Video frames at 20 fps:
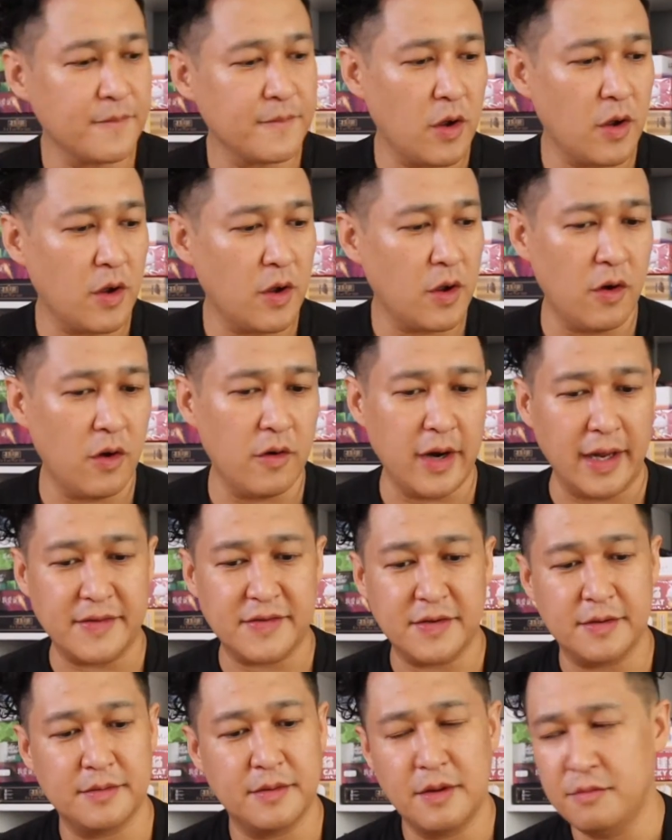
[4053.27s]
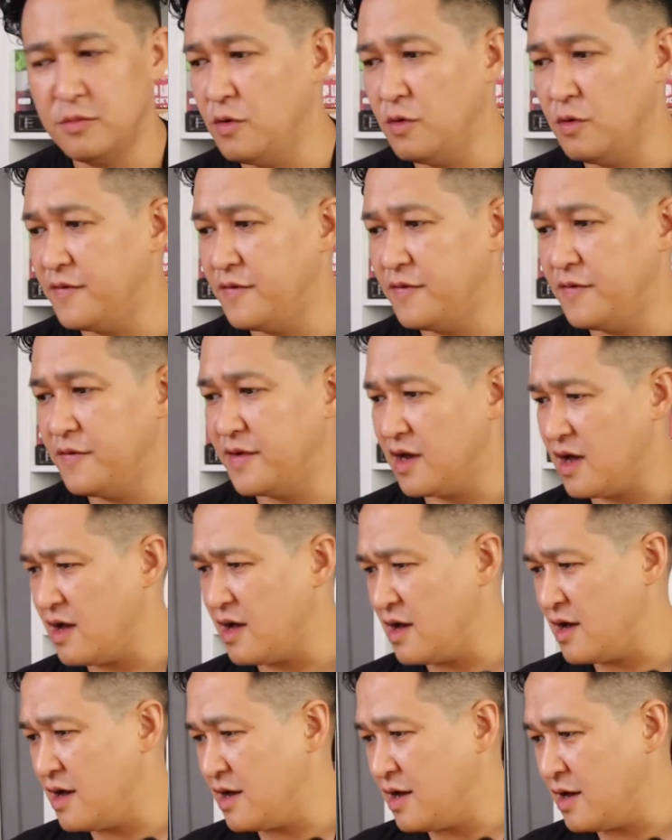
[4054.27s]
All right, moving
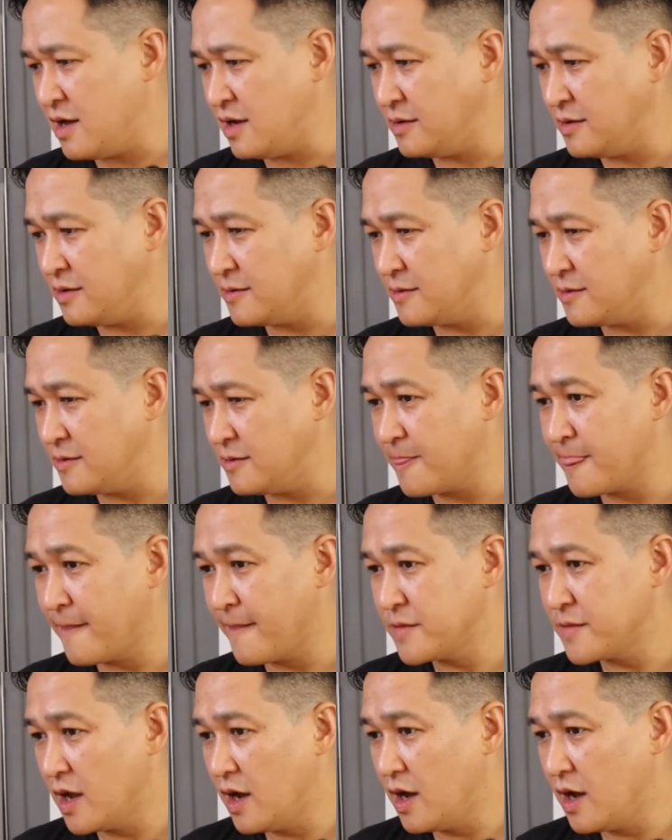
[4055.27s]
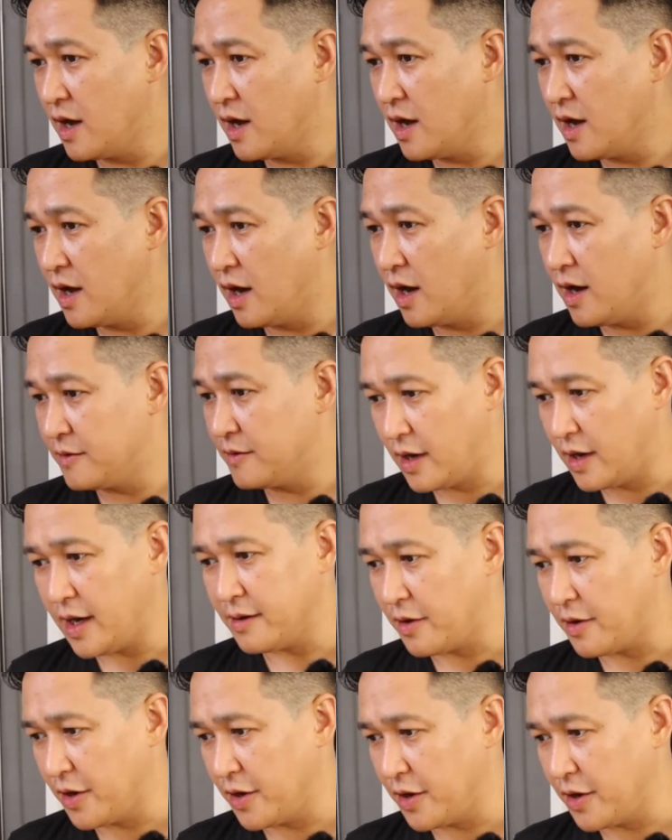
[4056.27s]
on. All right,
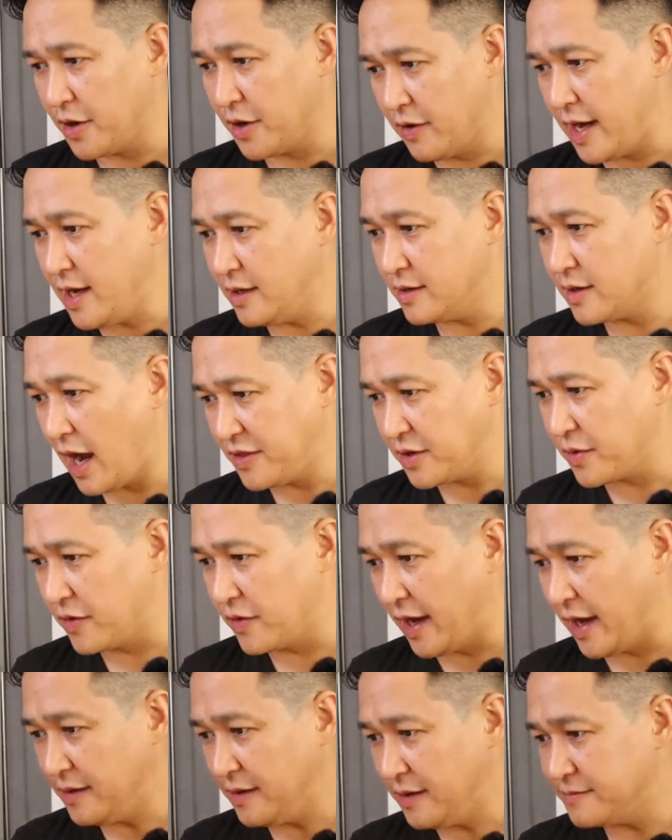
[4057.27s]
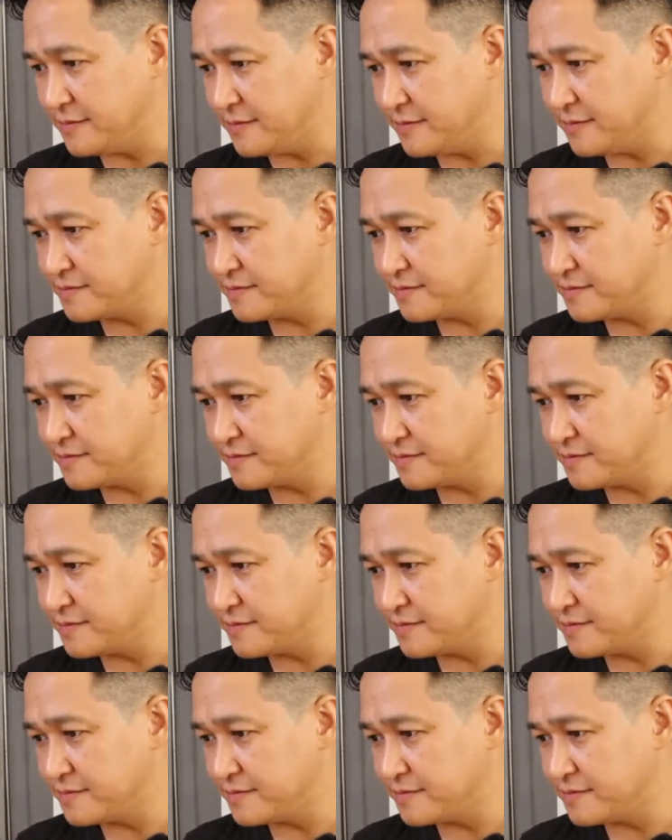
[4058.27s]
are you ready? I think we're ready.